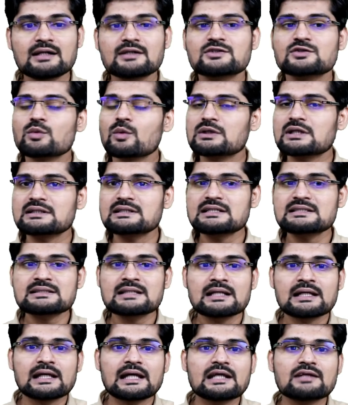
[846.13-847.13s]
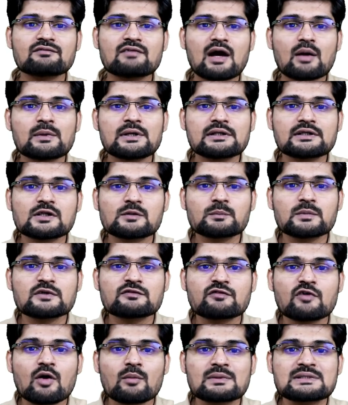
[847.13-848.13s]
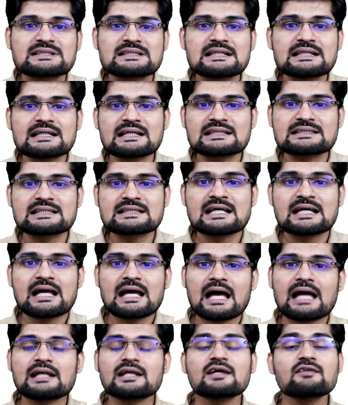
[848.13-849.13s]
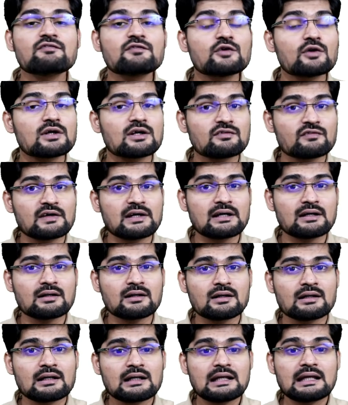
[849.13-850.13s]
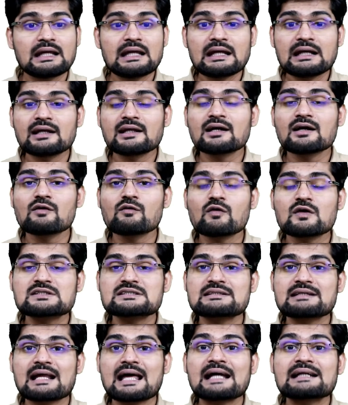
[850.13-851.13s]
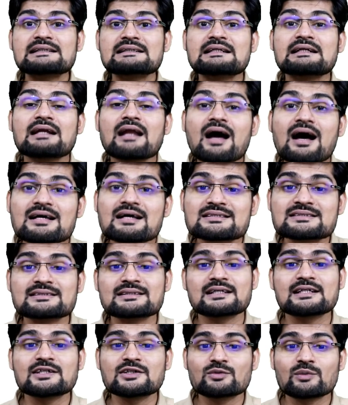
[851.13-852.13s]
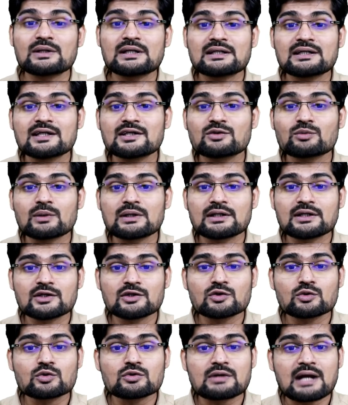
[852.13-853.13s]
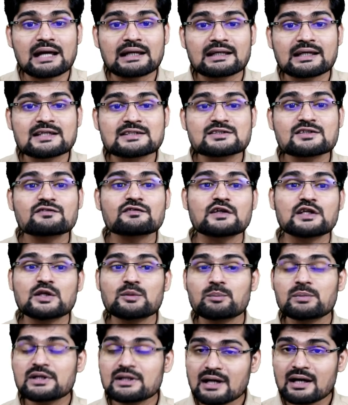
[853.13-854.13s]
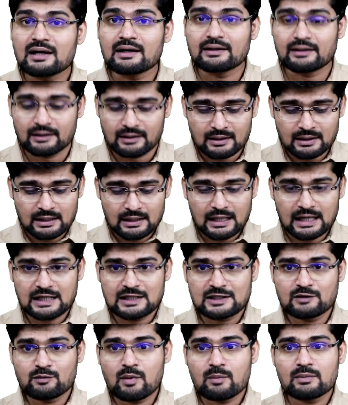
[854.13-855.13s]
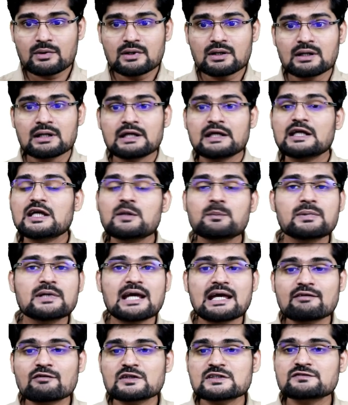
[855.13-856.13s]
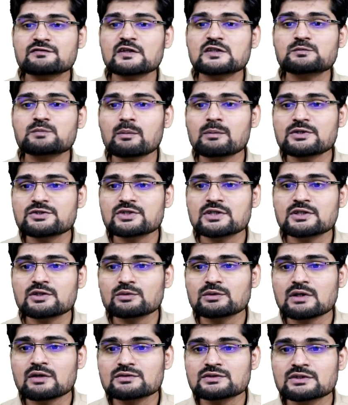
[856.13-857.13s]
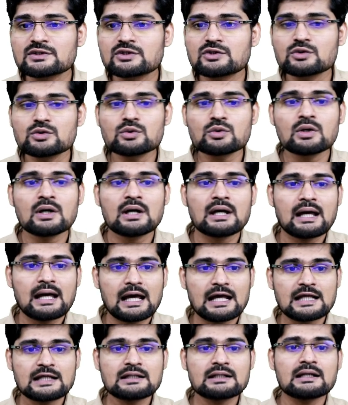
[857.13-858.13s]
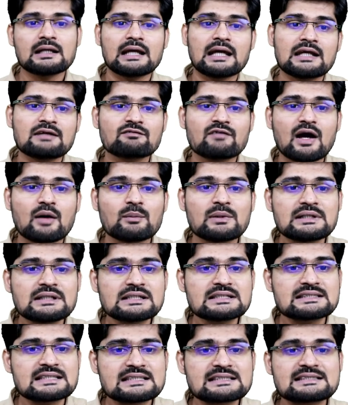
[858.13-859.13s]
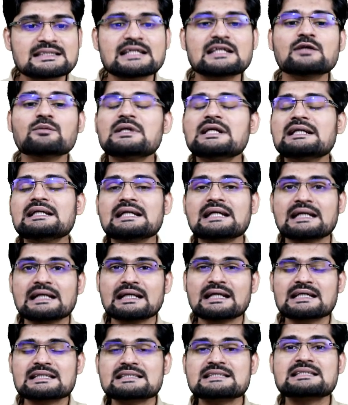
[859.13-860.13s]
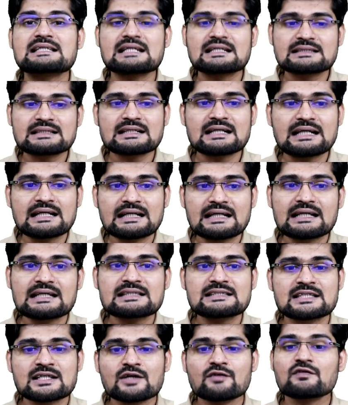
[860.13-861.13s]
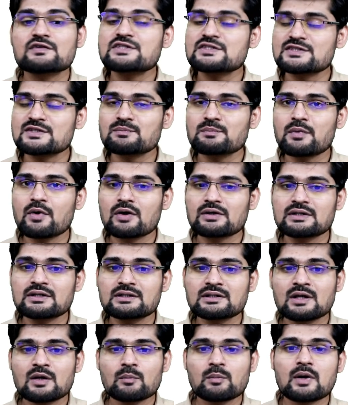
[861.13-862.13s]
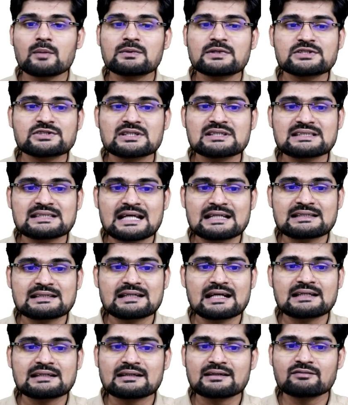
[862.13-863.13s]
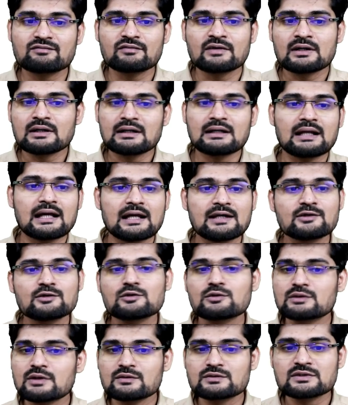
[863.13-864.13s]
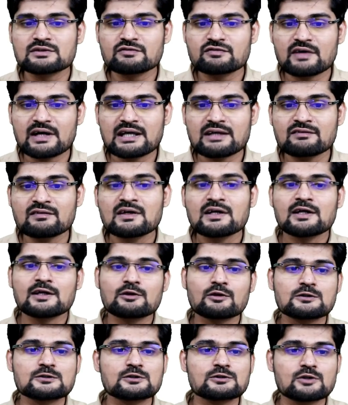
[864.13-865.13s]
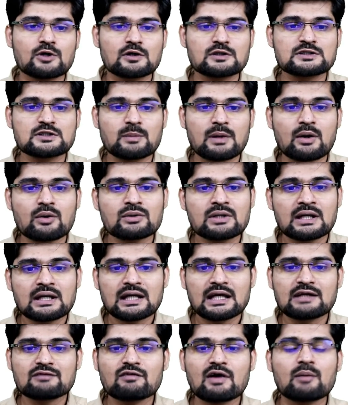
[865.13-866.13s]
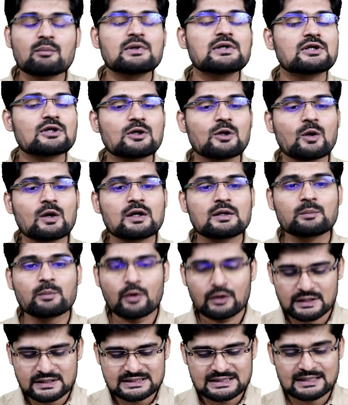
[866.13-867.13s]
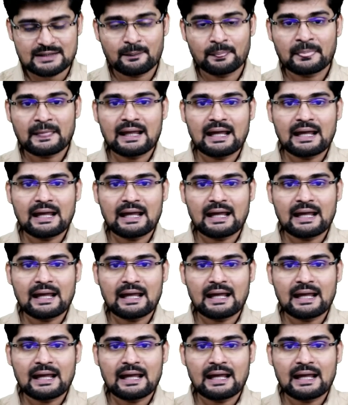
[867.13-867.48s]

So what are these? Environmental performance index. And if you're aware, India was ranked last in 2022 rankings of EPI. And remember, EPI was first published in 2002 and Environmental Sustainability Index is another index which is important, published since 1999 to 2005. It also talks about environmental law and policy.